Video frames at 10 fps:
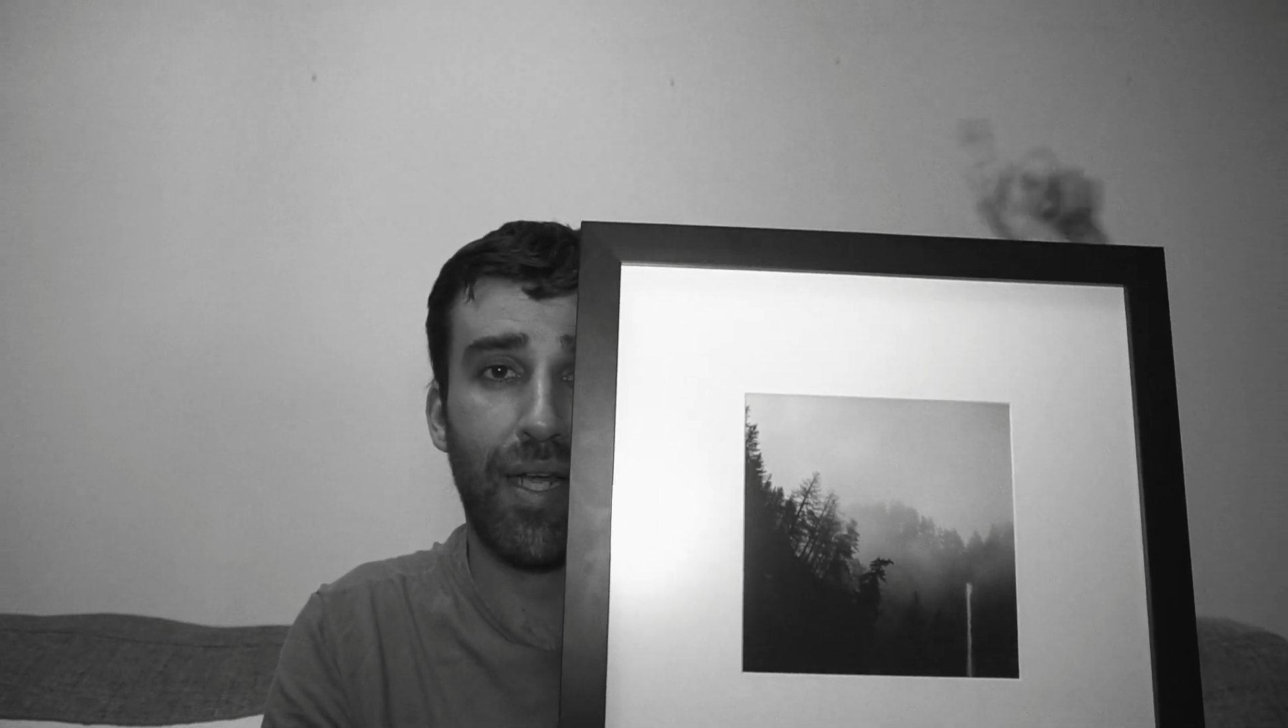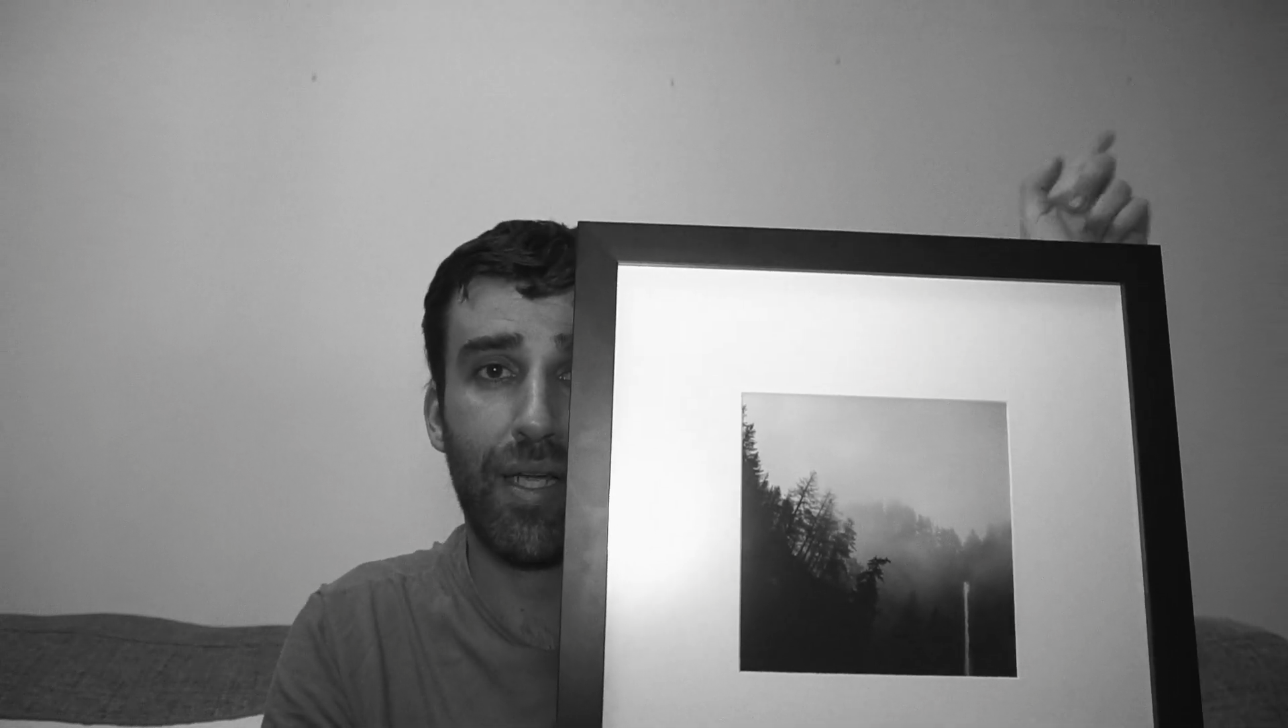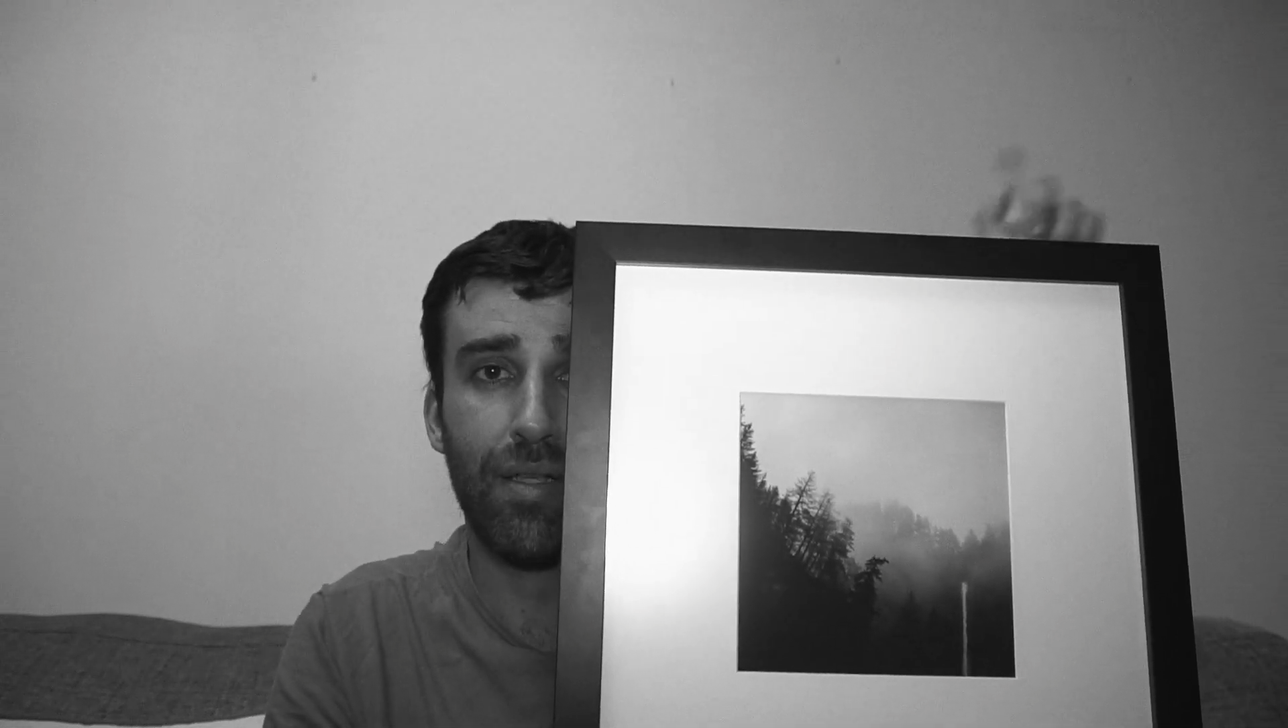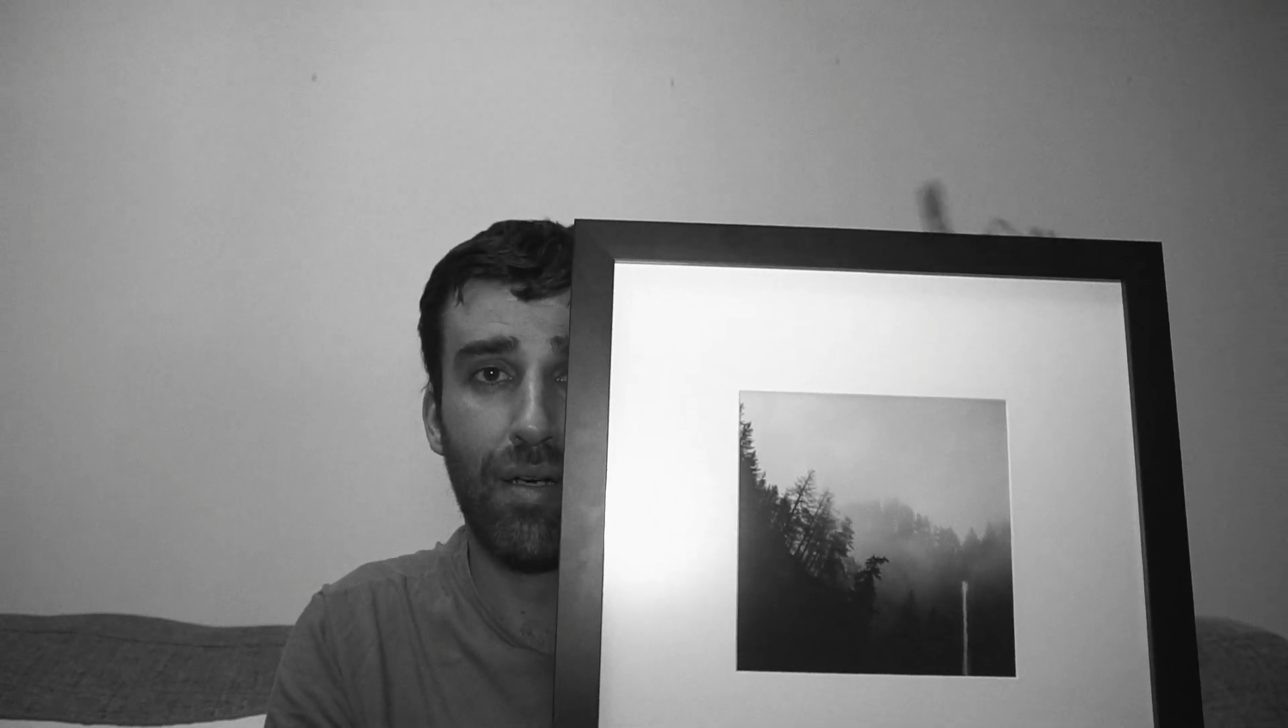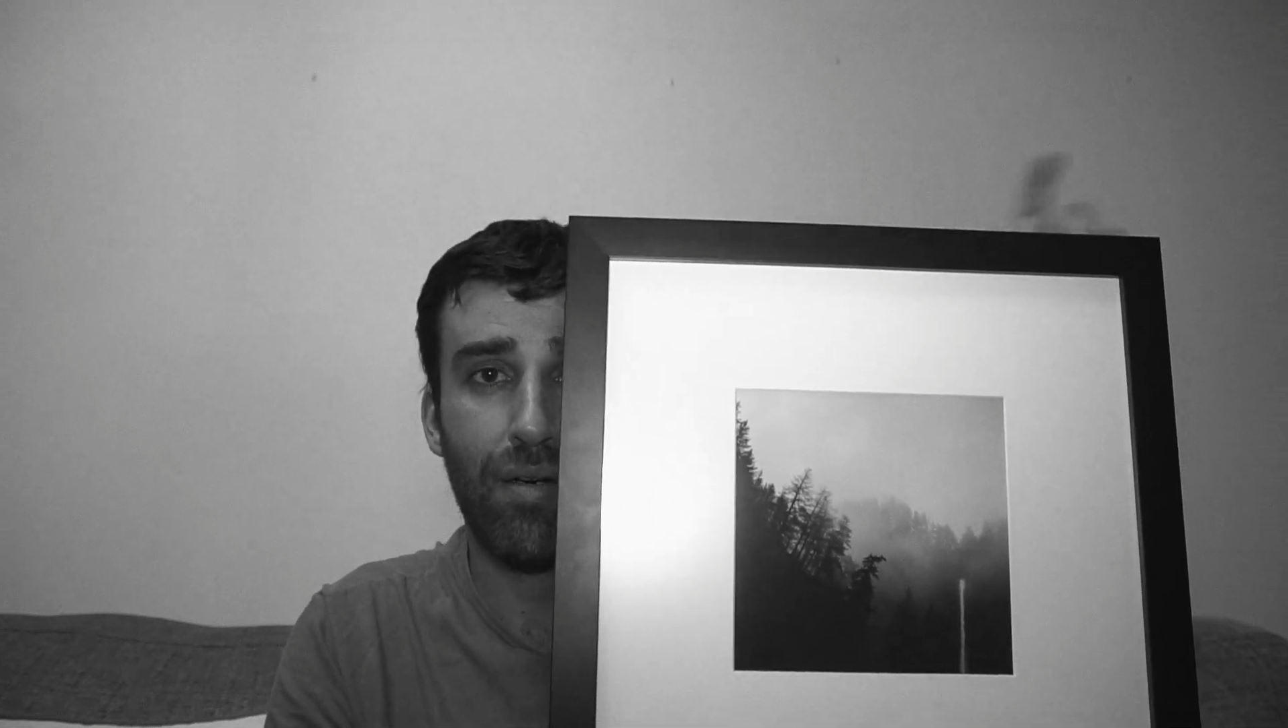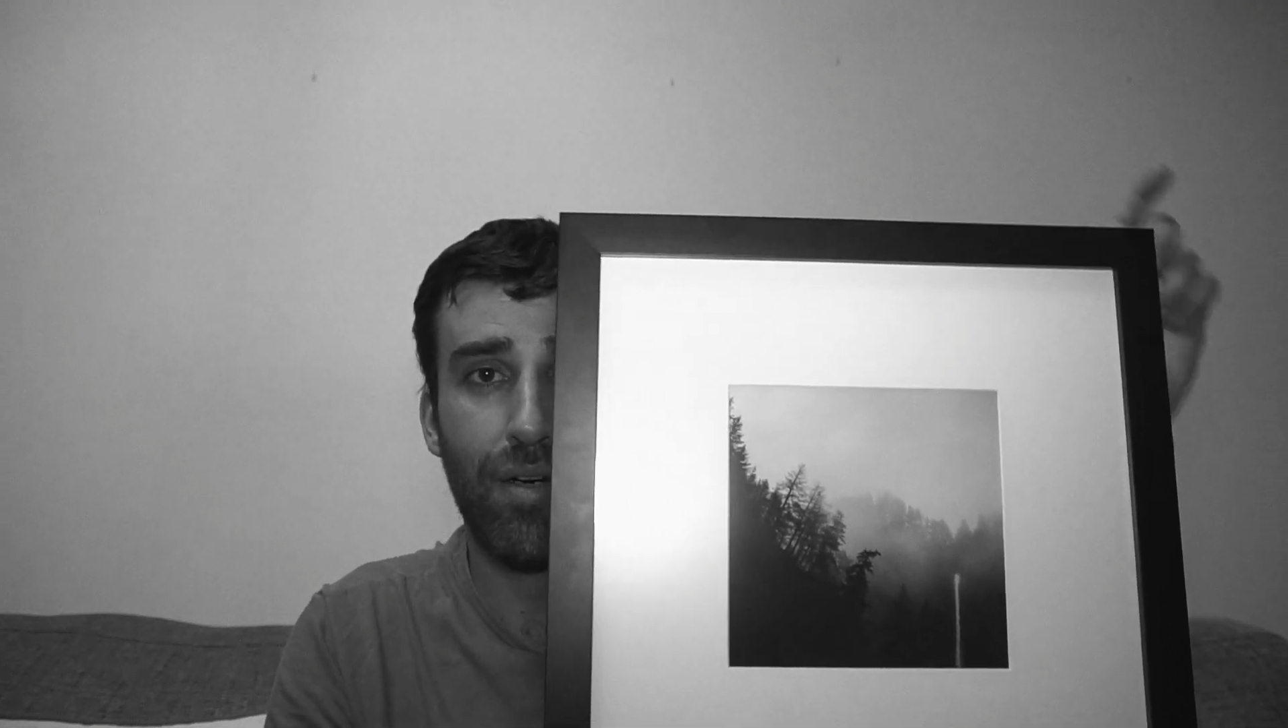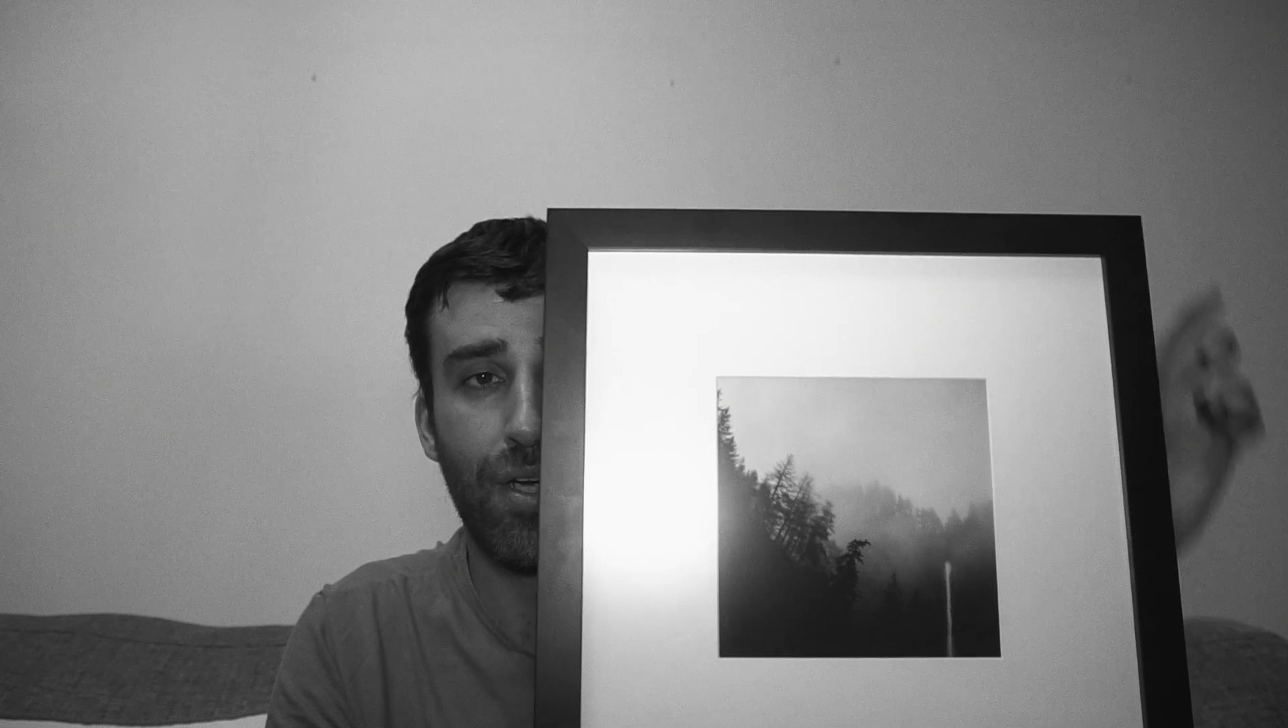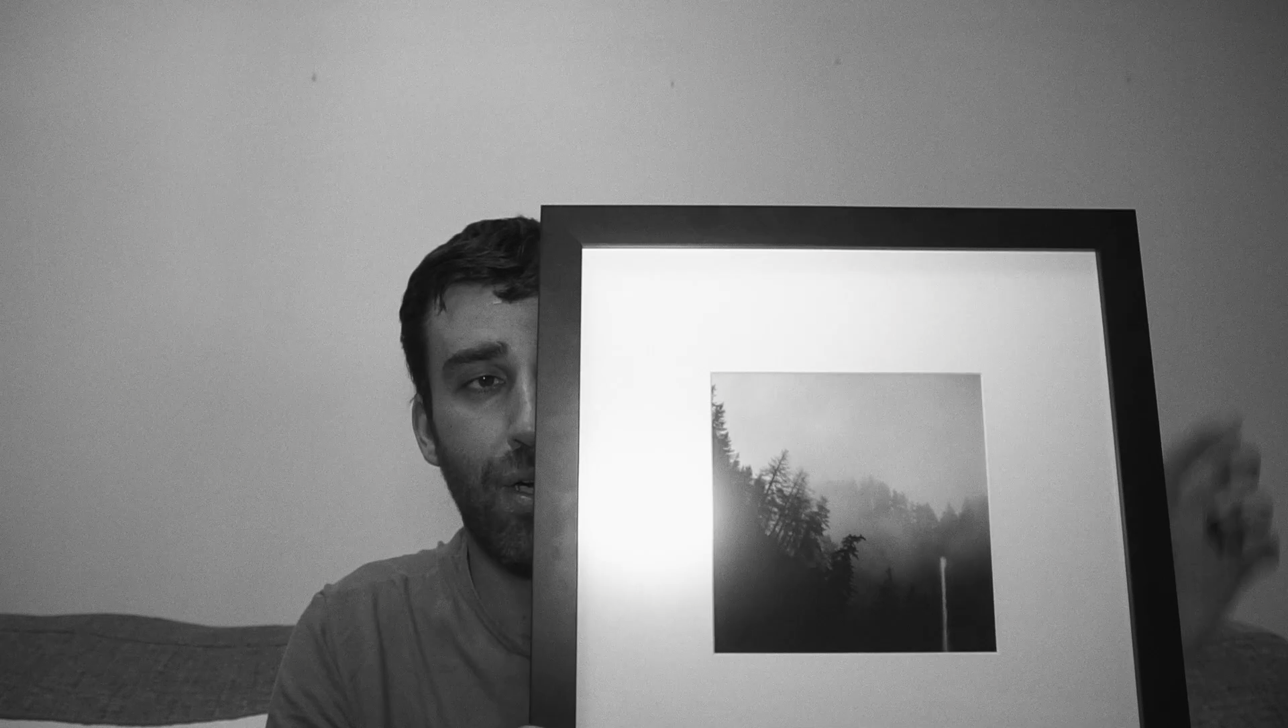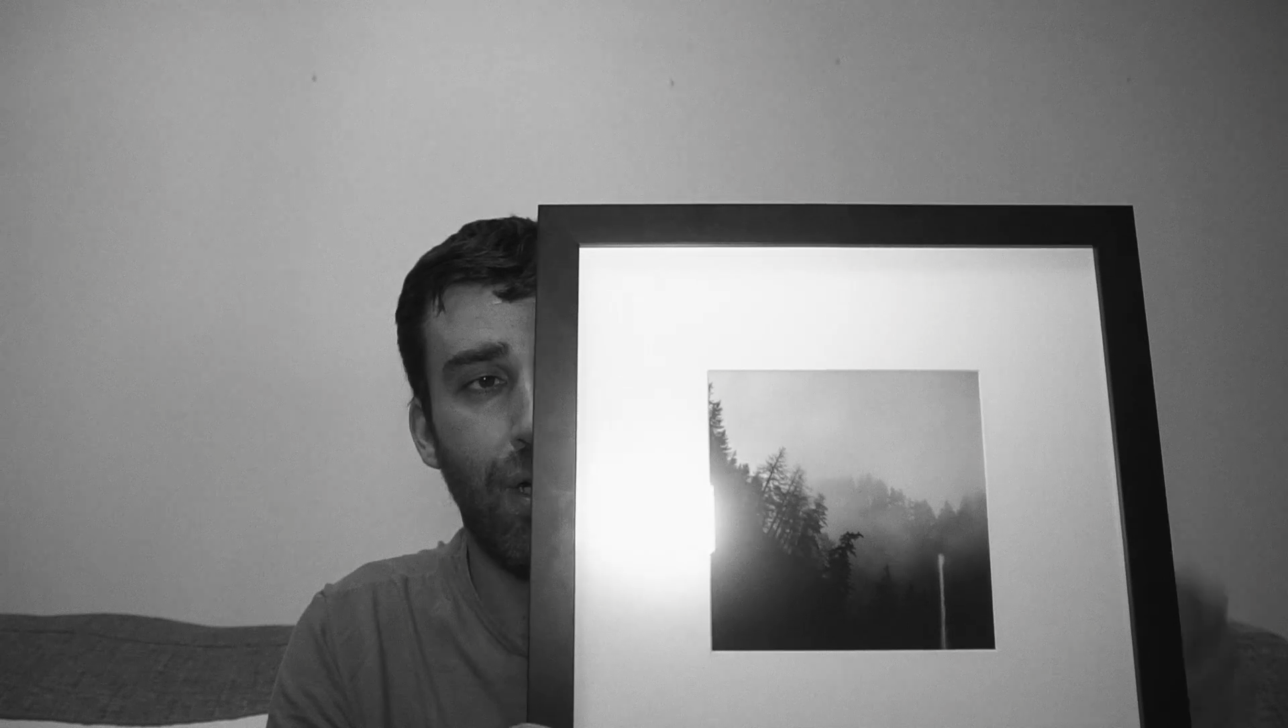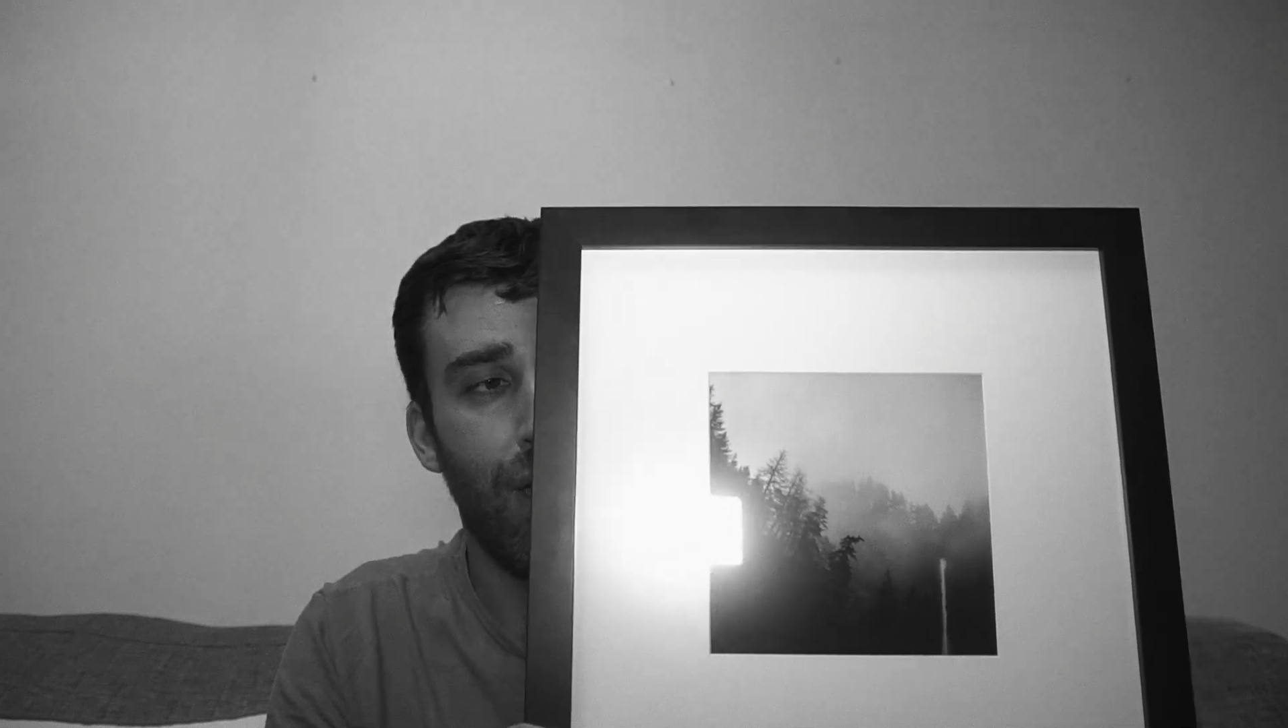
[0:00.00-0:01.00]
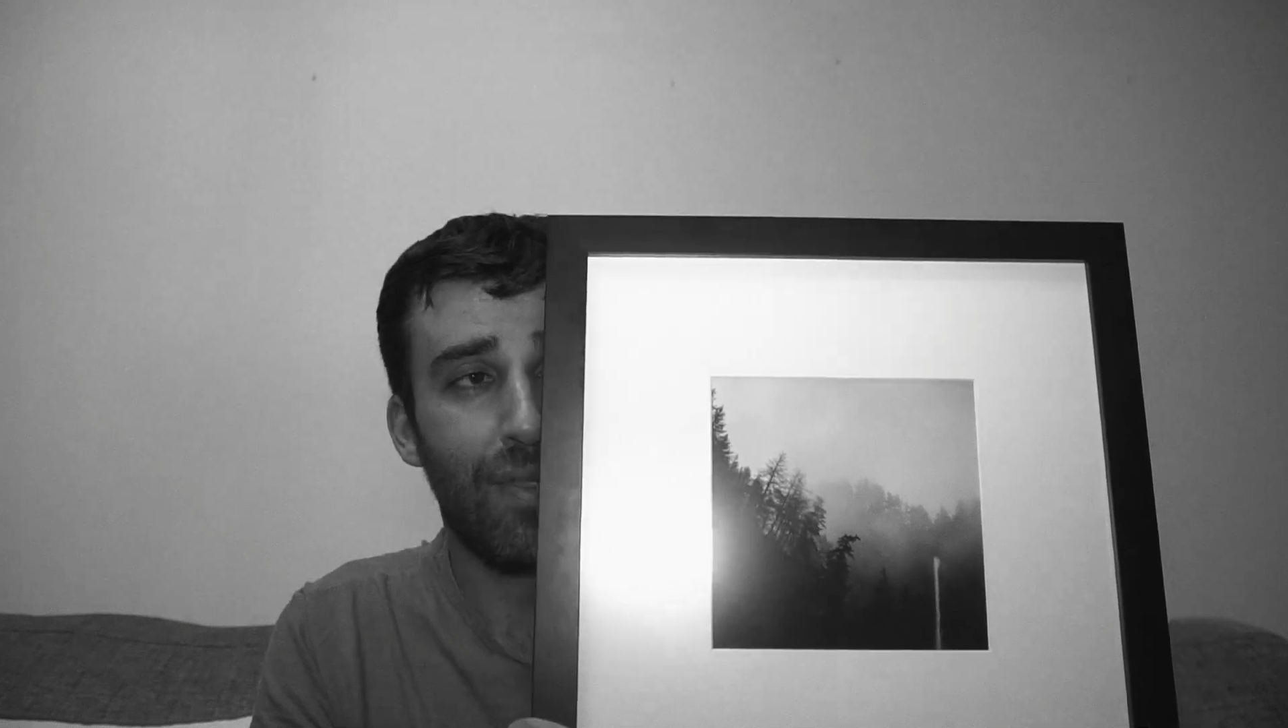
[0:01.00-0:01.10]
link it around here.